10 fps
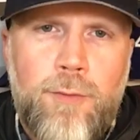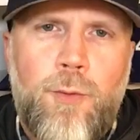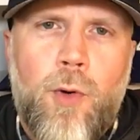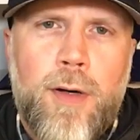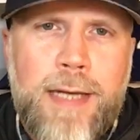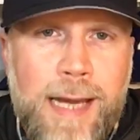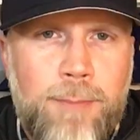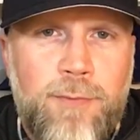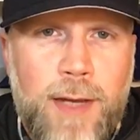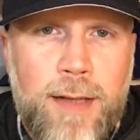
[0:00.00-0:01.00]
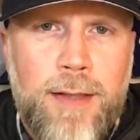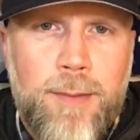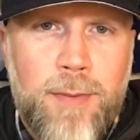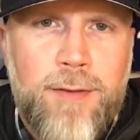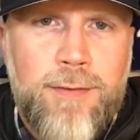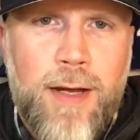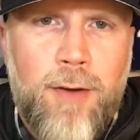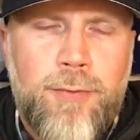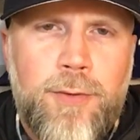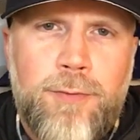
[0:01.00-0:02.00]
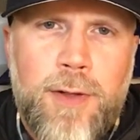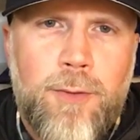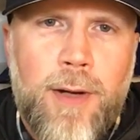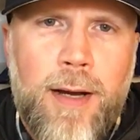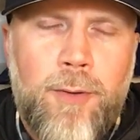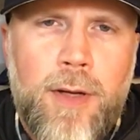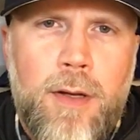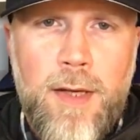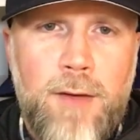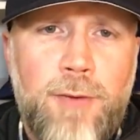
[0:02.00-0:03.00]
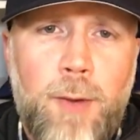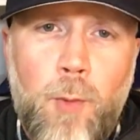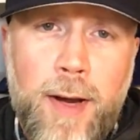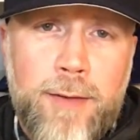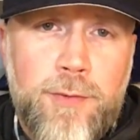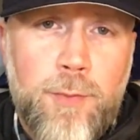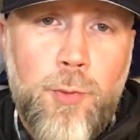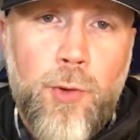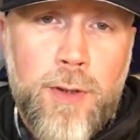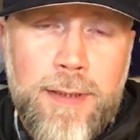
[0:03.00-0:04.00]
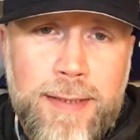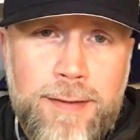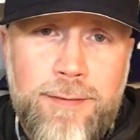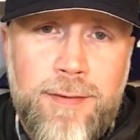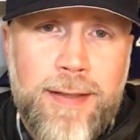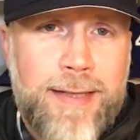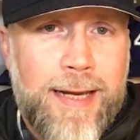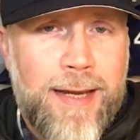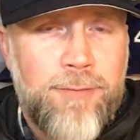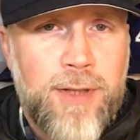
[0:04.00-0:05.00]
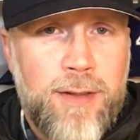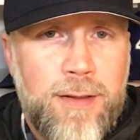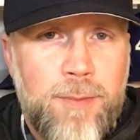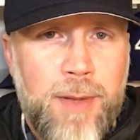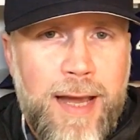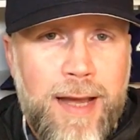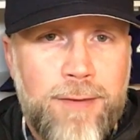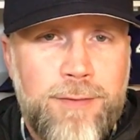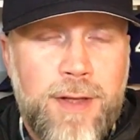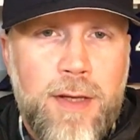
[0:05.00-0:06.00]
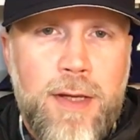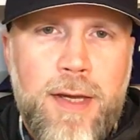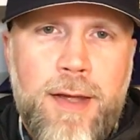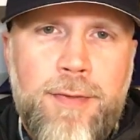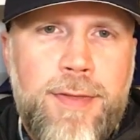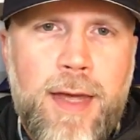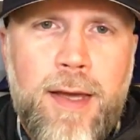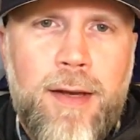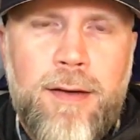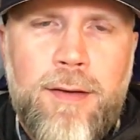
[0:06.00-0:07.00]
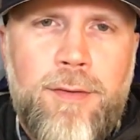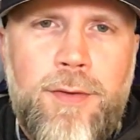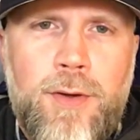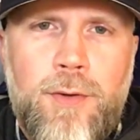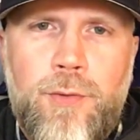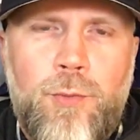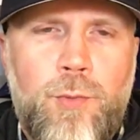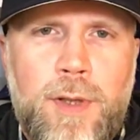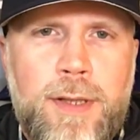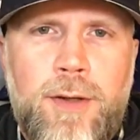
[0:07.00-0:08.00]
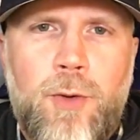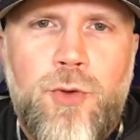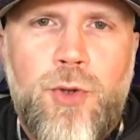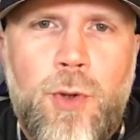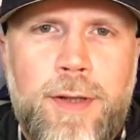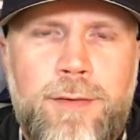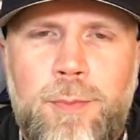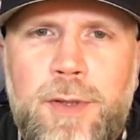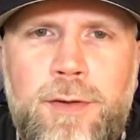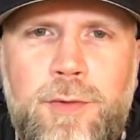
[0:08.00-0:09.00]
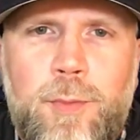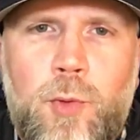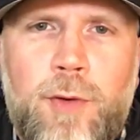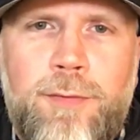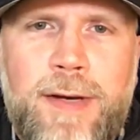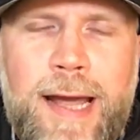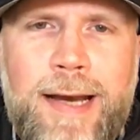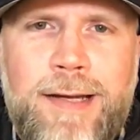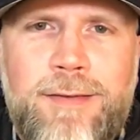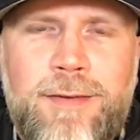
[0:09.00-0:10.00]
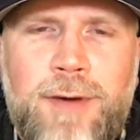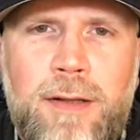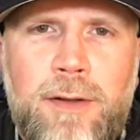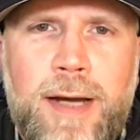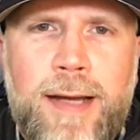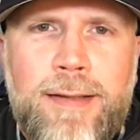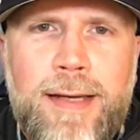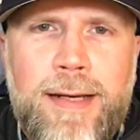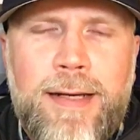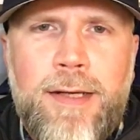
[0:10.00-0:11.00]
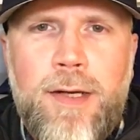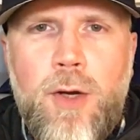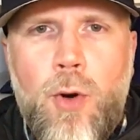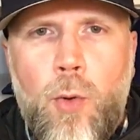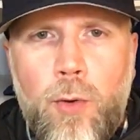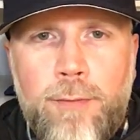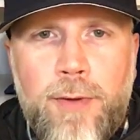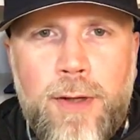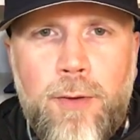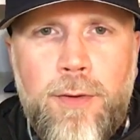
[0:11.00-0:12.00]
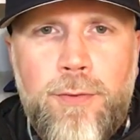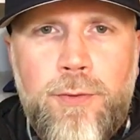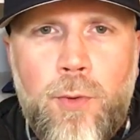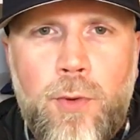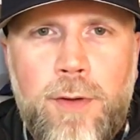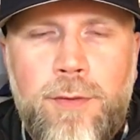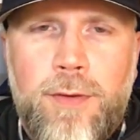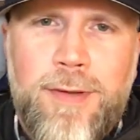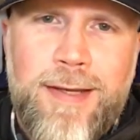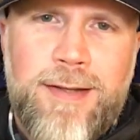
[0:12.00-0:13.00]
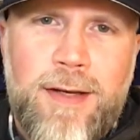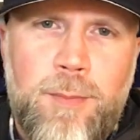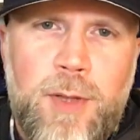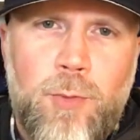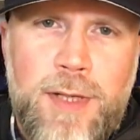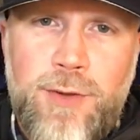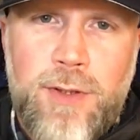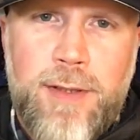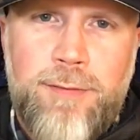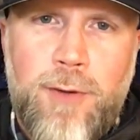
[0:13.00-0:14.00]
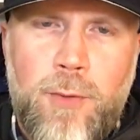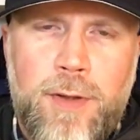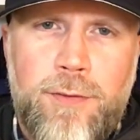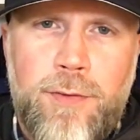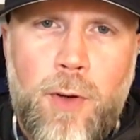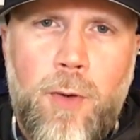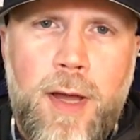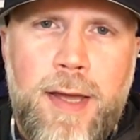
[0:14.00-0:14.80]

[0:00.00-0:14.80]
for a cap fan like myself to figure out. If I want to support Lids, like I have done in the past, then there's really no choice but to support Fanatics if I look online, or if I go to the stores, they tend to be regionally focused. So